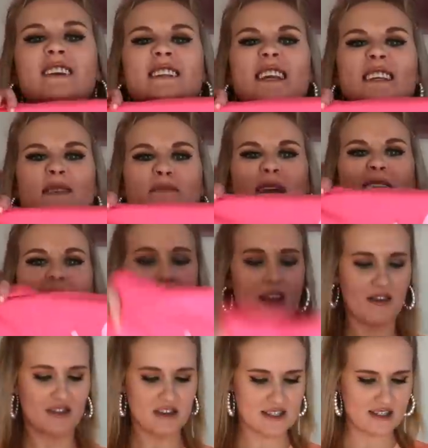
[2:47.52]
It says a big
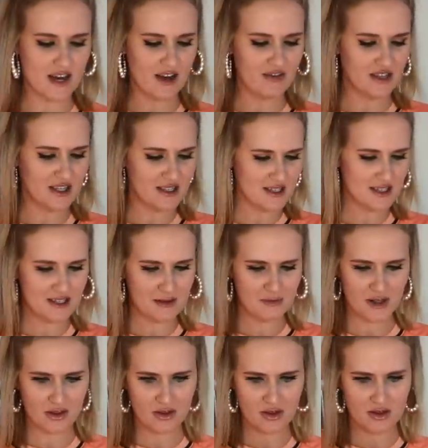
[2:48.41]
"Love is love," and it says
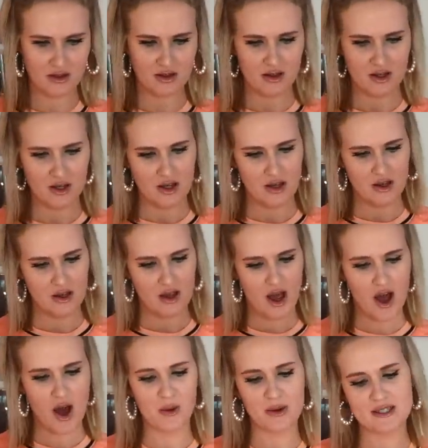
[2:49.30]
something on the,
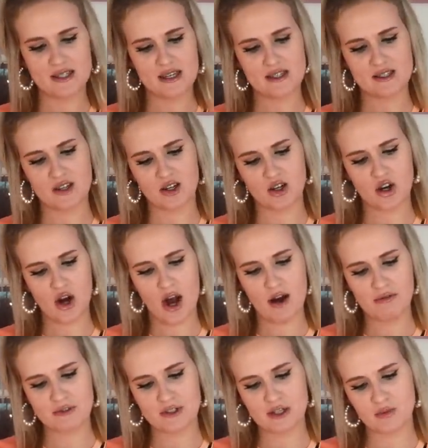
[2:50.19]
oh, it says
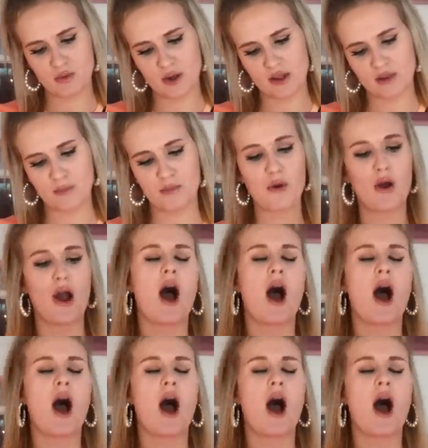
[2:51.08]
crafted with